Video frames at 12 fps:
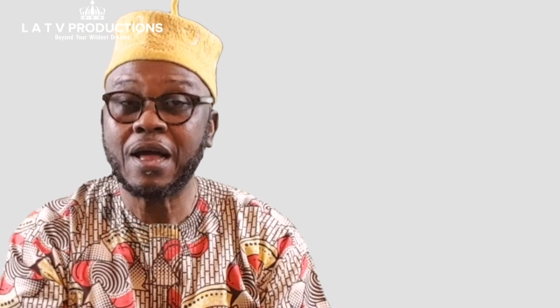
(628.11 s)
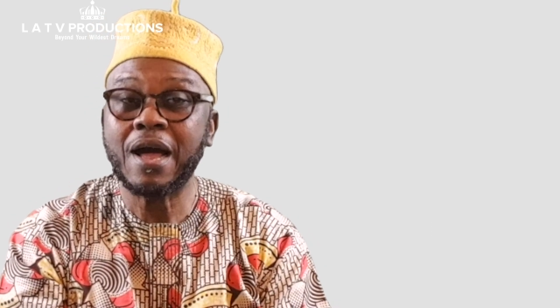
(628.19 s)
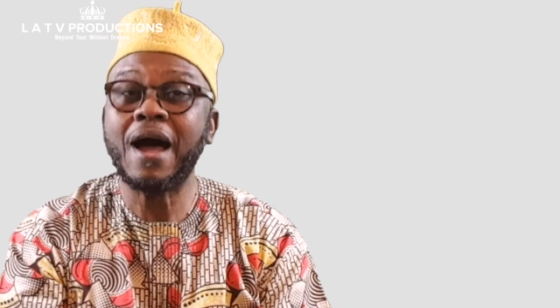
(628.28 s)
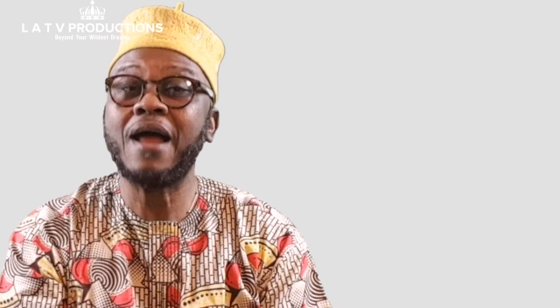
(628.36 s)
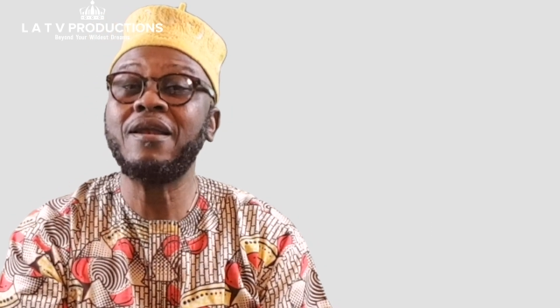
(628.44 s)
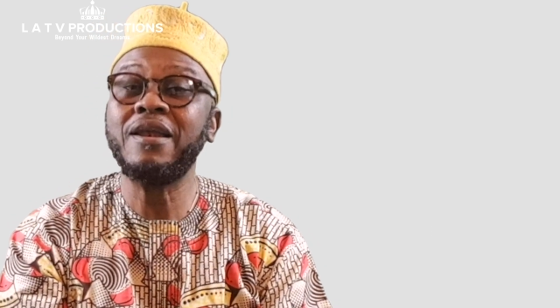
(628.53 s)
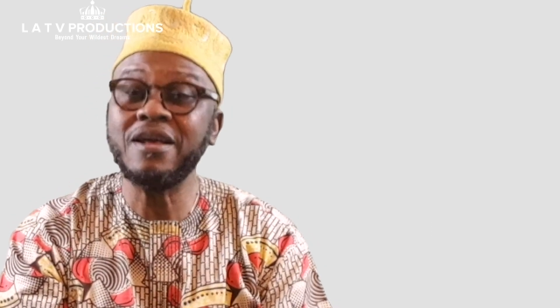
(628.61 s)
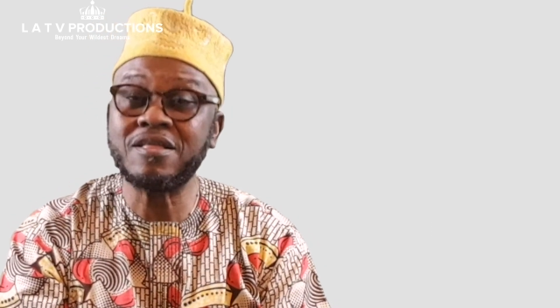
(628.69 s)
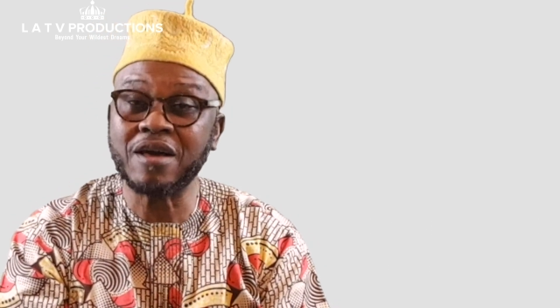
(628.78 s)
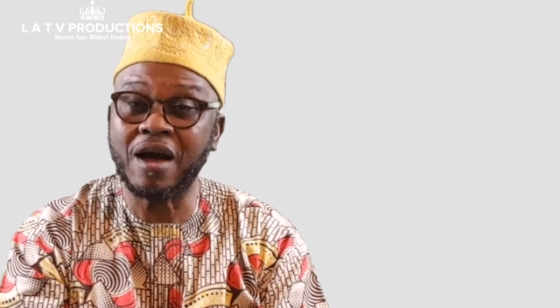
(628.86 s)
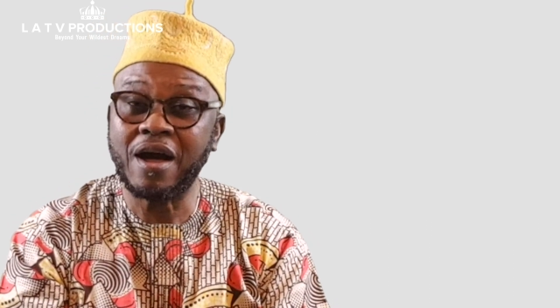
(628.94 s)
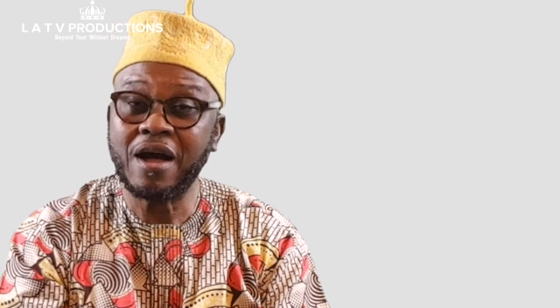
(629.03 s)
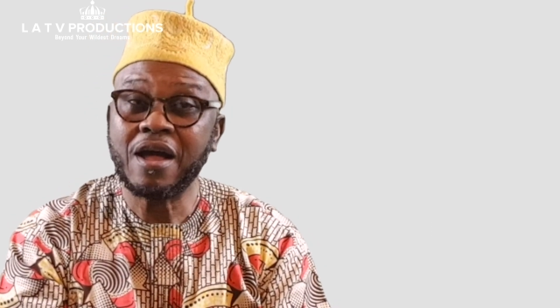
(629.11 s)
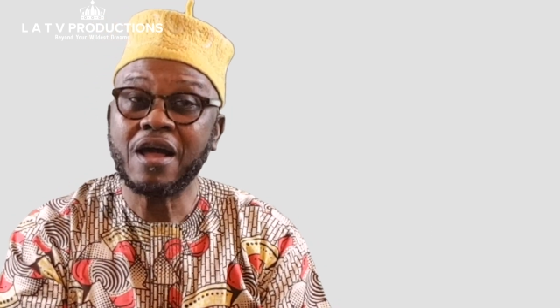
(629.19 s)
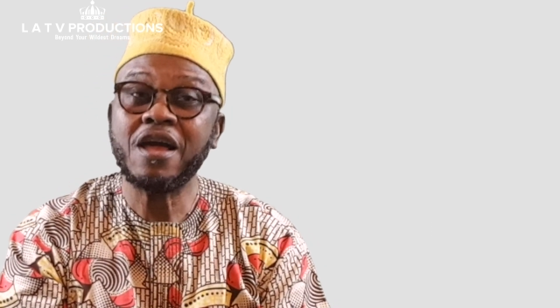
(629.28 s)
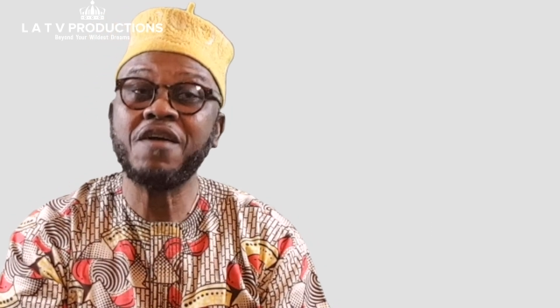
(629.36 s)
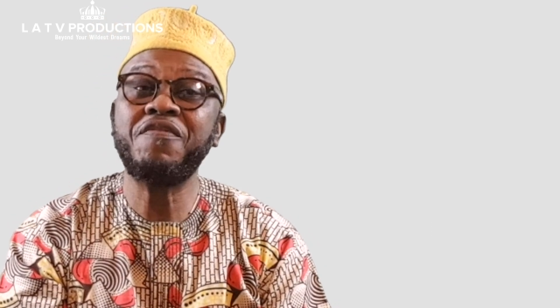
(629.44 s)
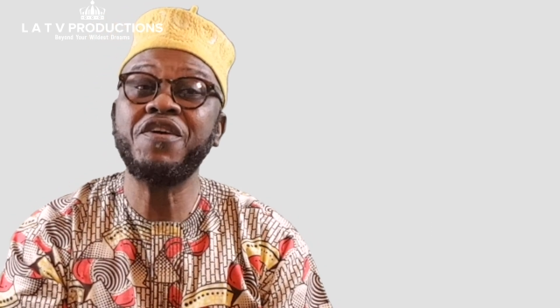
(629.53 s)
and later
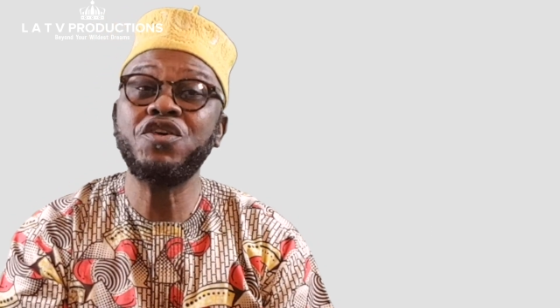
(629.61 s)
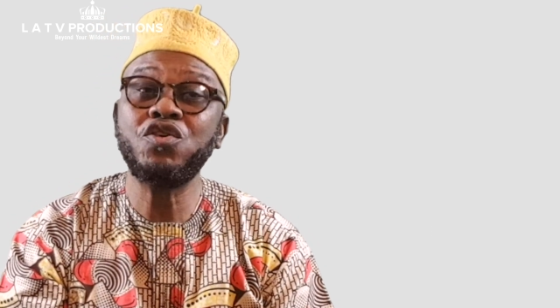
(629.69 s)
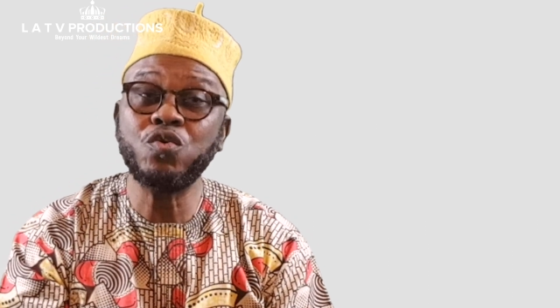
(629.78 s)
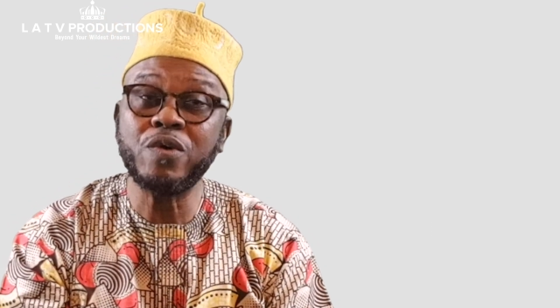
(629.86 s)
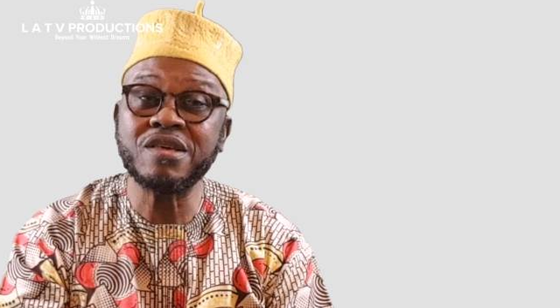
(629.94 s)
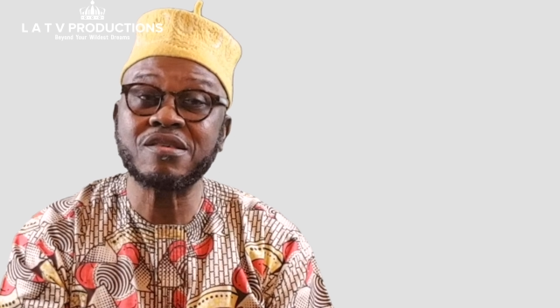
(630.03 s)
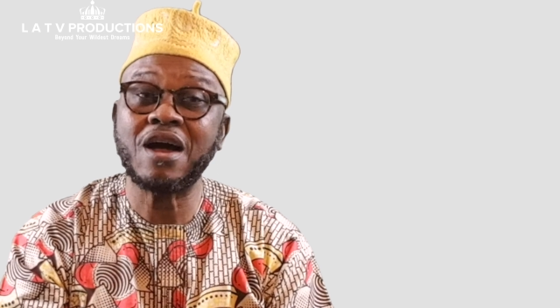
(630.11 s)
in the U.S.